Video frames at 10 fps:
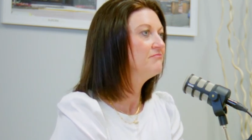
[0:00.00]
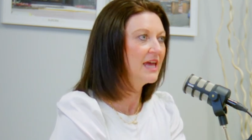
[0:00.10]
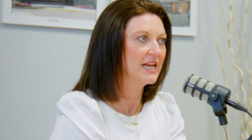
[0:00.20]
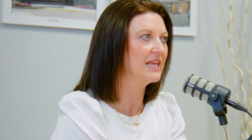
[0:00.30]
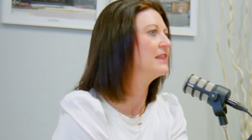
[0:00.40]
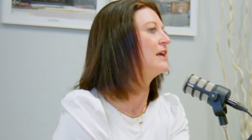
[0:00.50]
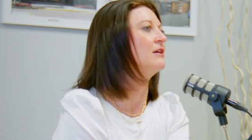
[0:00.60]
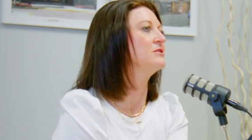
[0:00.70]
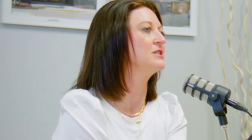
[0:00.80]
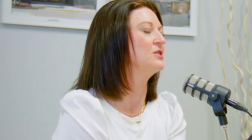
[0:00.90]
anything
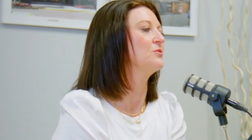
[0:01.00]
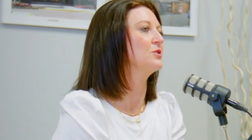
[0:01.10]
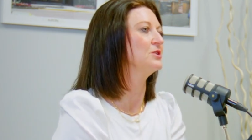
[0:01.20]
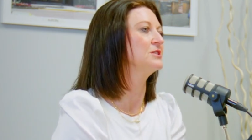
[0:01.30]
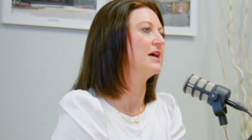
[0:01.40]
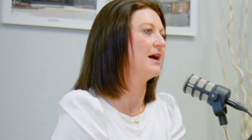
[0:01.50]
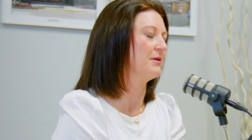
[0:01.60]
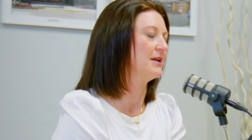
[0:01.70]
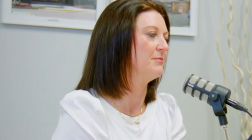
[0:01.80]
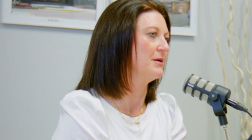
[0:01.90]
else in the world to I'm
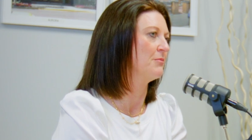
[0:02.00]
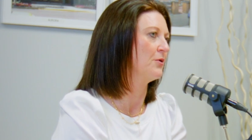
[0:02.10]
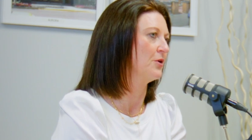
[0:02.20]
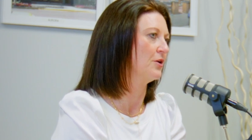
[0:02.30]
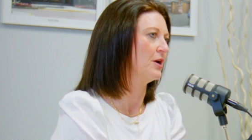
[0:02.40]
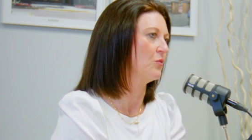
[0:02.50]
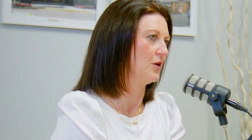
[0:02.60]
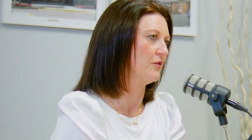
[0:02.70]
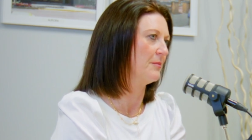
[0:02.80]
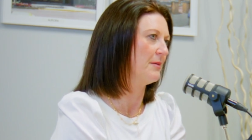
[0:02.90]
going to be a broker and
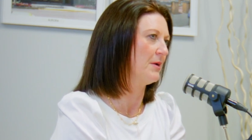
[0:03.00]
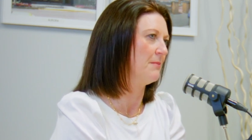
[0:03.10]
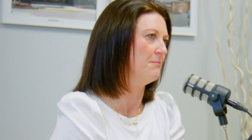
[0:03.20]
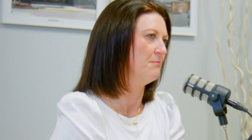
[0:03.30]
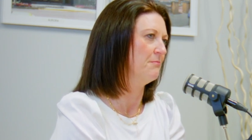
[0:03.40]
work for my mom?